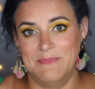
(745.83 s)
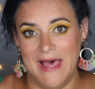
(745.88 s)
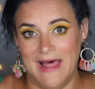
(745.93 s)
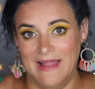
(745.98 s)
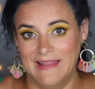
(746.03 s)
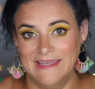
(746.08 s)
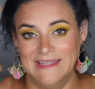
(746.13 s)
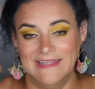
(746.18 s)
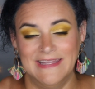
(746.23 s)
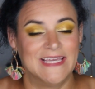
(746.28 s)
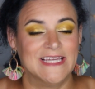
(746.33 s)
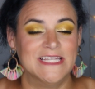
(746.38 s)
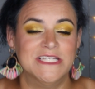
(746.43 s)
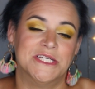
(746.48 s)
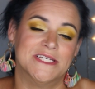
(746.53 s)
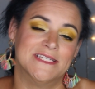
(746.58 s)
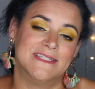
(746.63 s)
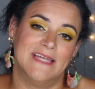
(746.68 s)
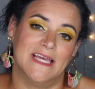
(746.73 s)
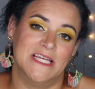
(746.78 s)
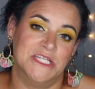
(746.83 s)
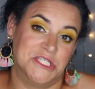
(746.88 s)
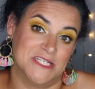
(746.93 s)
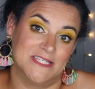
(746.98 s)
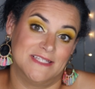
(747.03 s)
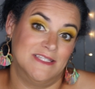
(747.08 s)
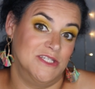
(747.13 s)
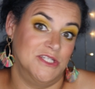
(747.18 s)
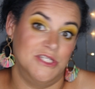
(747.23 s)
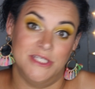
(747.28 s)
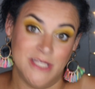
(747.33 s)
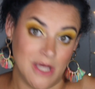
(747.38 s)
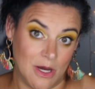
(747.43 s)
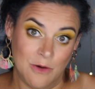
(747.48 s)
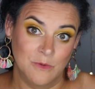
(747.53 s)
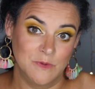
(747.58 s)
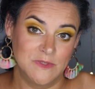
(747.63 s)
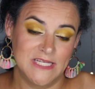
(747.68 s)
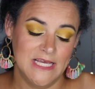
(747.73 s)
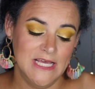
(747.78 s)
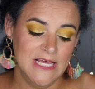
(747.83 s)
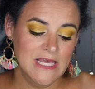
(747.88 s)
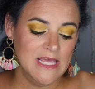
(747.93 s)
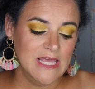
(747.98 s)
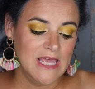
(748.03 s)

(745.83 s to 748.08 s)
palette. Like I just, I just don't.